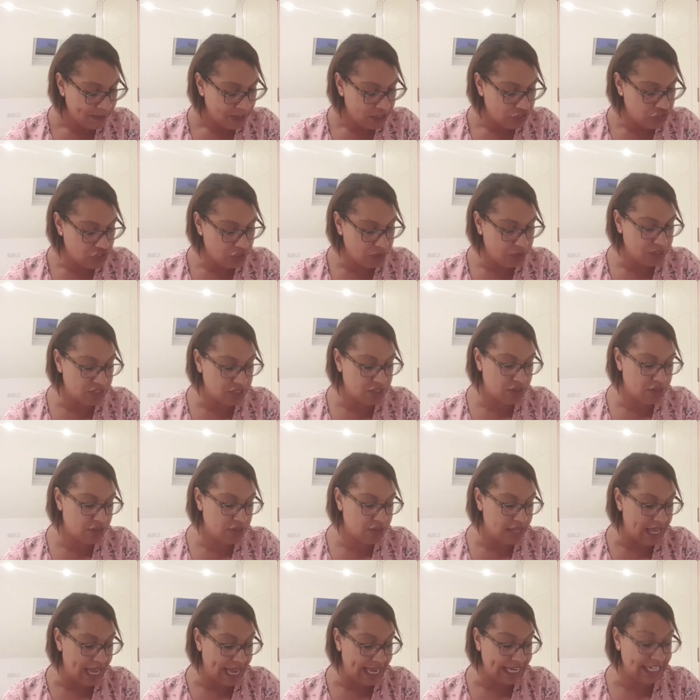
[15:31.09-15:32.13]
She was
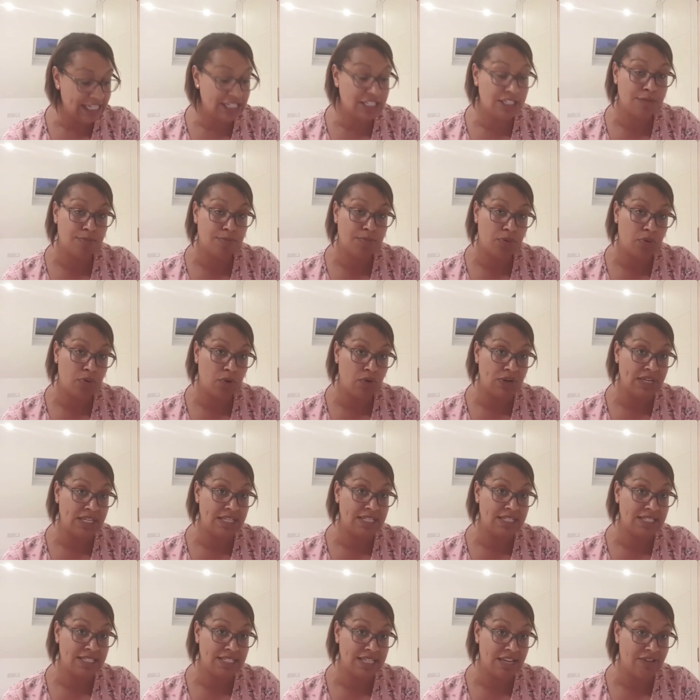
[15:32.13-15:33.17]

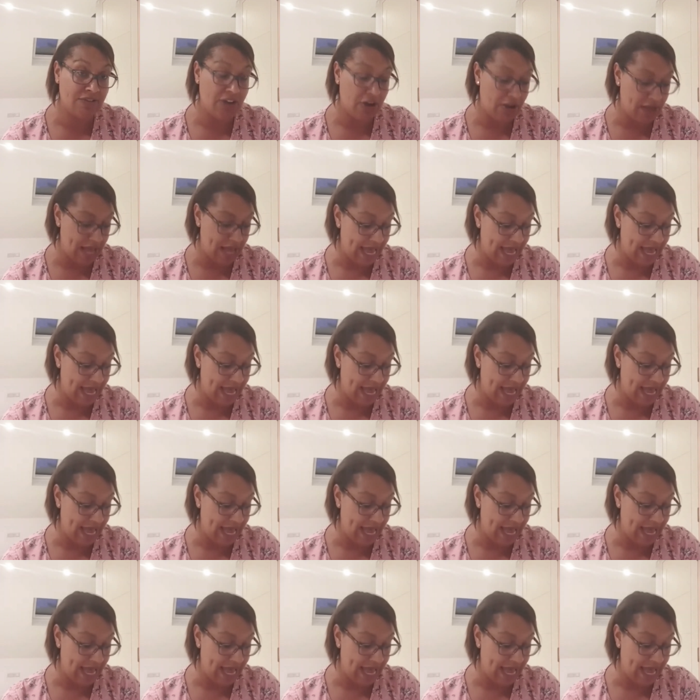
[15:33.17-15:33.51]
8.08